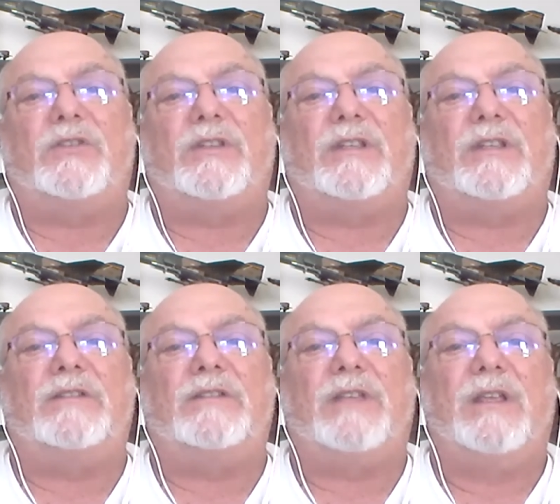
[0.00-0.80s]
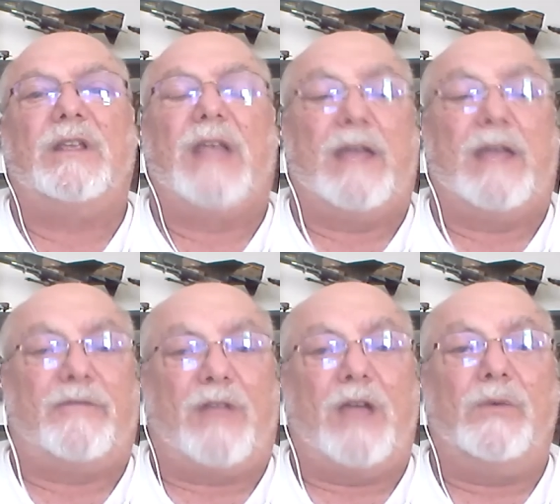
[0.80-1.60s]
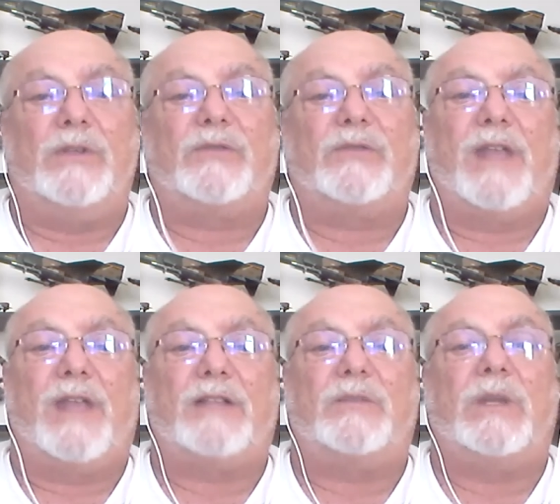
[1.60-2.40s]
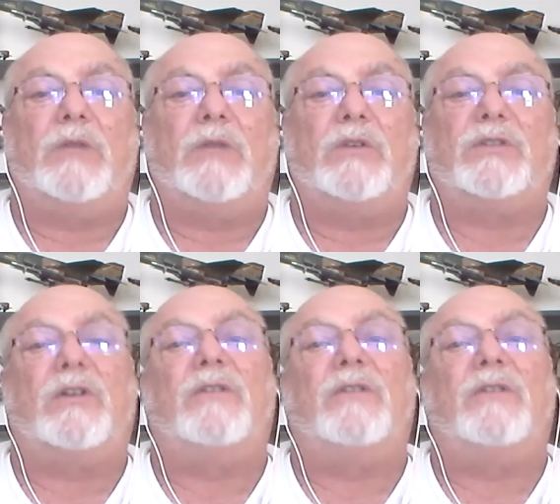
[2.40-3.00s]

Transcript: things, and flywheels for that spinning reserve.